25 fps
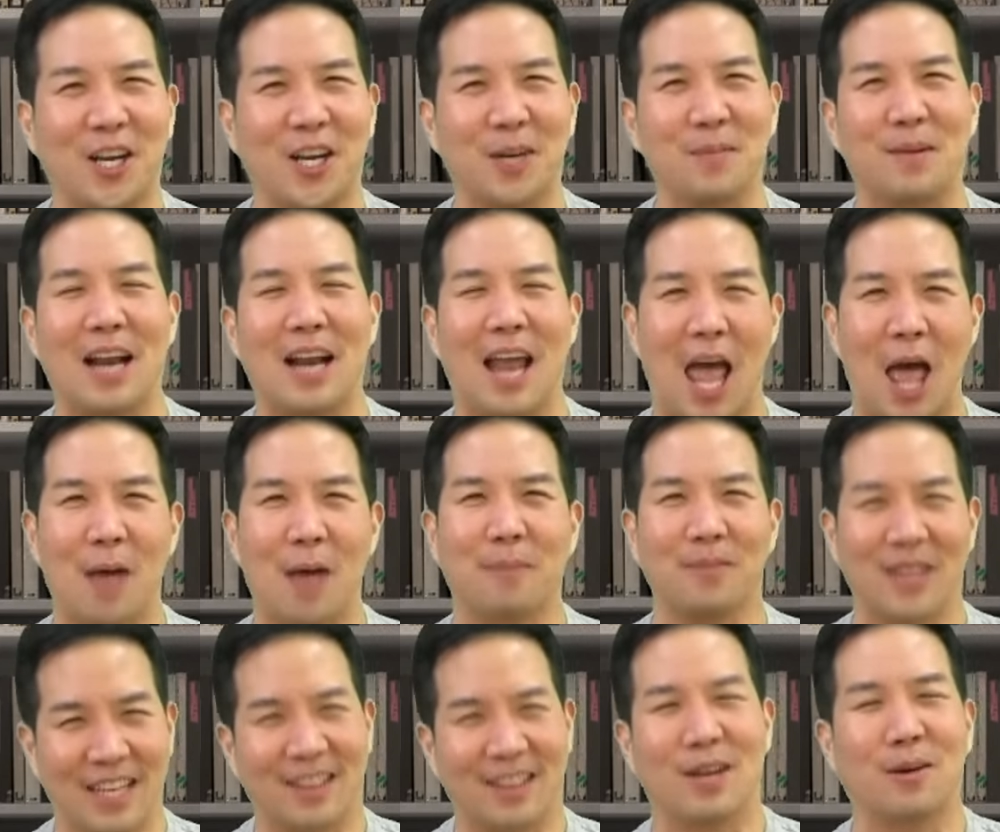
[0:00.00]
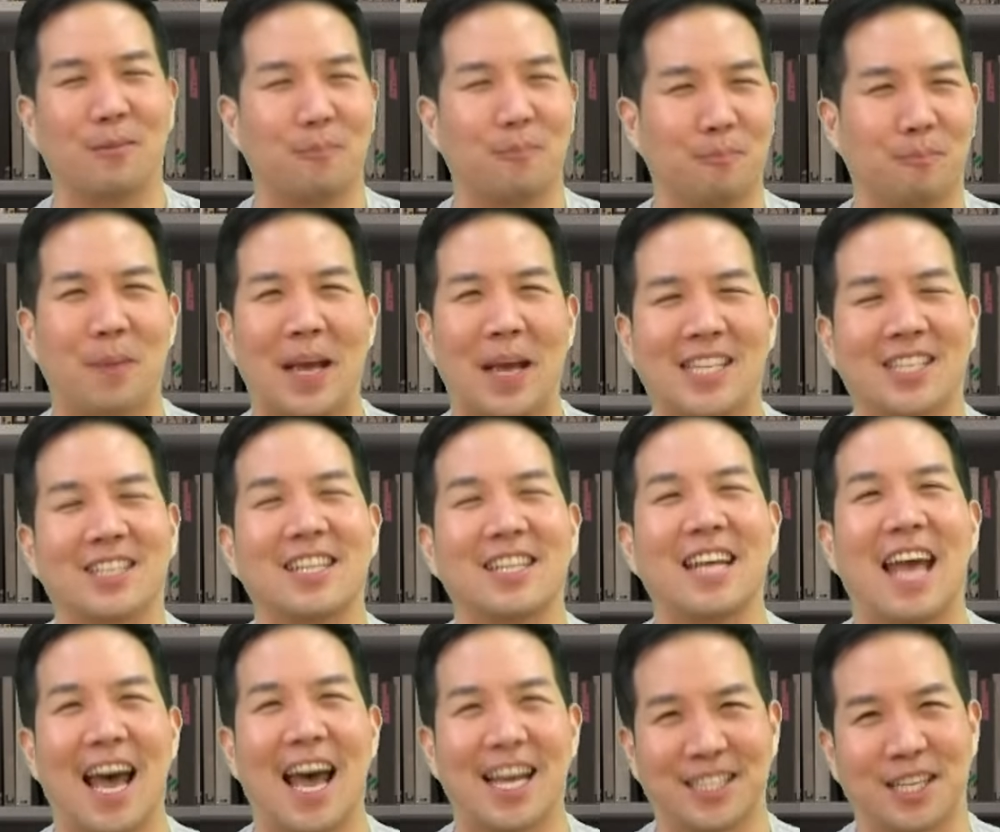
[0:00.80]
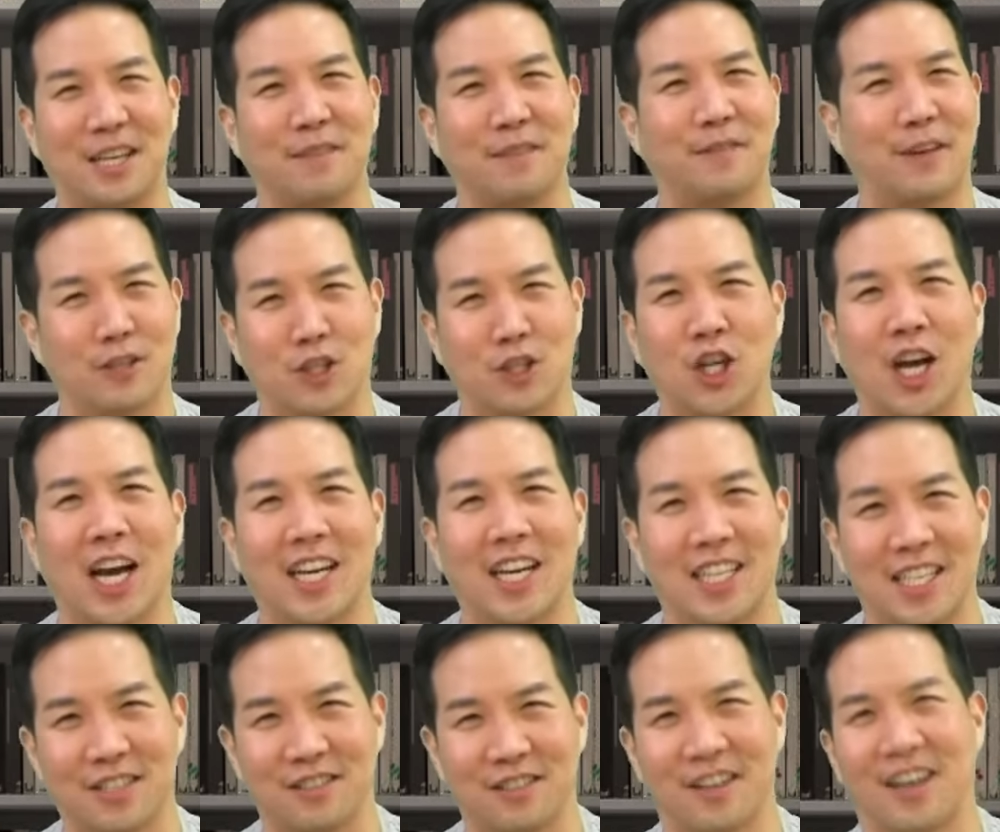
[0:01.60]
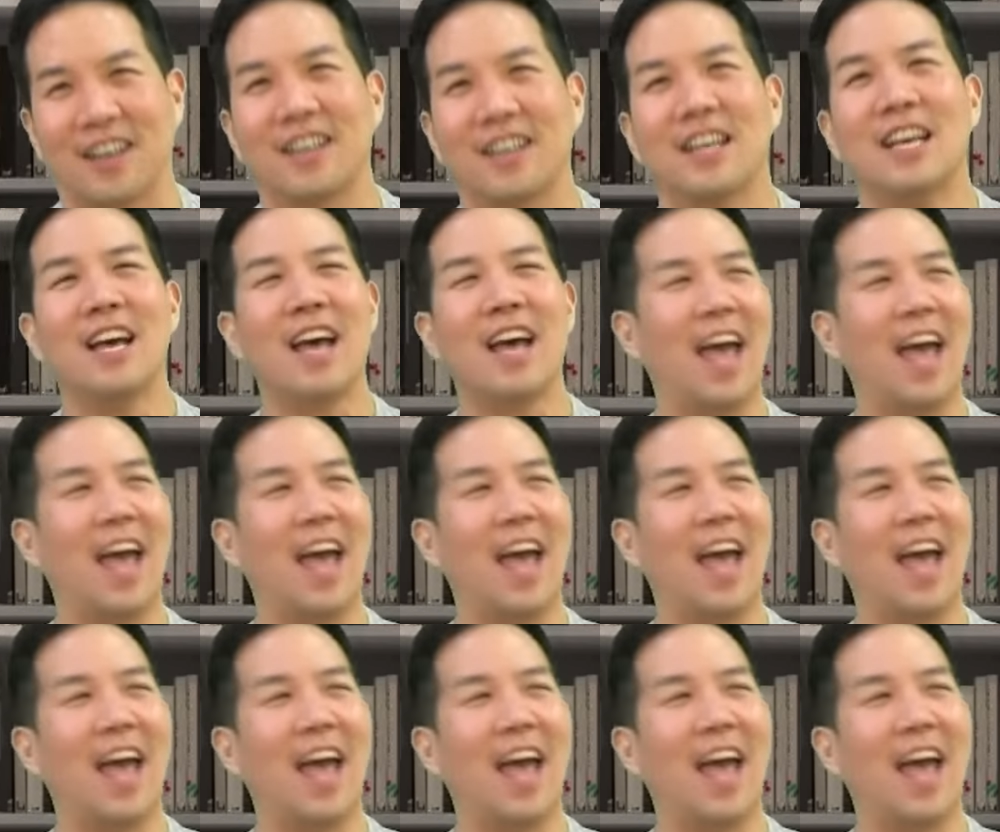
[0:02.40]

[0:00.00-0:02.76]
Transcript: about, like they're basically asking if I was Chinese or not.